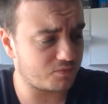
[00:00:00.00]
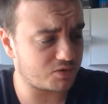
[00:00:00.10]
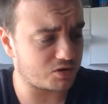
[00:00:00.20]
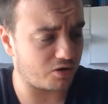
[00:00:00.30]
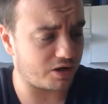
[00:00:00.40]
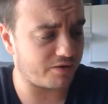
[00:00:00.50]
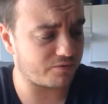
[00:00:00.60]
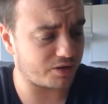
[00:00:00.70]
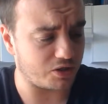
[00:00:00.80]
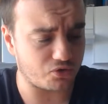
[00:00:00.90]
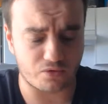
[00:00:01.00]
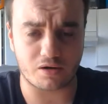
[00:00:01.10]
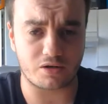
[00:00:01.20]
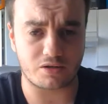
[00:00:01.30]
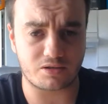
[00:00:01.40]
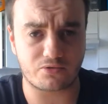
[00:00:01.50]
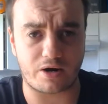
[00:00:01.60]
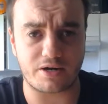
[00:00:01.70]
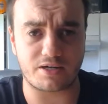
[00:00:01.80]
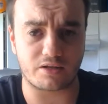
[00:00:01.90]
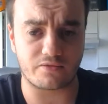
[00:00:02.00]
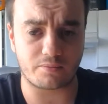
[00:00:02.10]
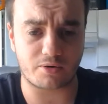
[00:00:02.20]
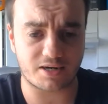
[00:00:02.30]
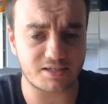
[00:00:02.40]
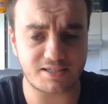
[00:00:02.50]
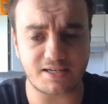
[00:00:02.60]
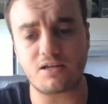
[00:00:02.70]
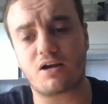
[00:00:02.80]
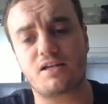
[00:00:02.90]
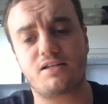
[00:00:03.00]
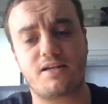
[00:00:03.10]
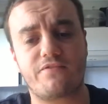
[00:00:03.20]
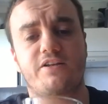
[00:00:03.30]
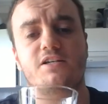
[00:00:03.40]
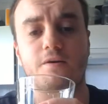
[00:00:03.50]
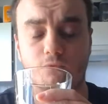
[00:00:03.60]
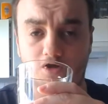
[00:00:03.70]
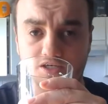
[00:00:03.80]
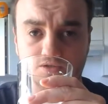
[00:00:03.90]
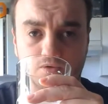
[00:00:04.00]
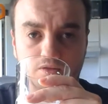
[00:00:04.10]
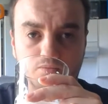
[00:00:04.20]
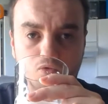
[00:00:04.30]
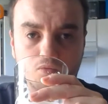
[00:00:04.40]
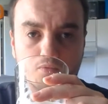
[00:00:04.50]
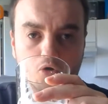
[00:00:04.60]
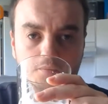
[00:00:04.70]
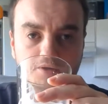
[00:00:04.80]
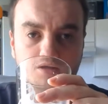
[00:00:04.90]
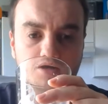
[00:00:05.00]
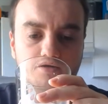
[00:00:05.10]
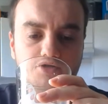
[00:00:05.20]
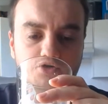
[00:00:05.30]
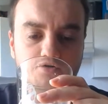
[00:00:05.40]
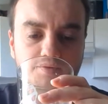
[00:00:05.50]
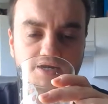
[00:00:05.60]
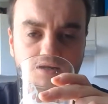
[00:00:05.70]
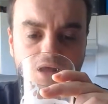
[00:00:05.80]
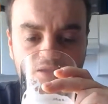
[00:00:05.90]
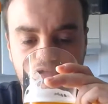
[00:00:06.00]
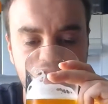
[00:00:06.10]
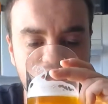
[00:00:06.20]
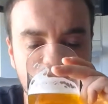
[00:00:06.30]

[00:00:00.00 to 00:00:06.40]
So I haven't really drunk a great deal of it, but I can definitely see why it's one of the more popular European lagers.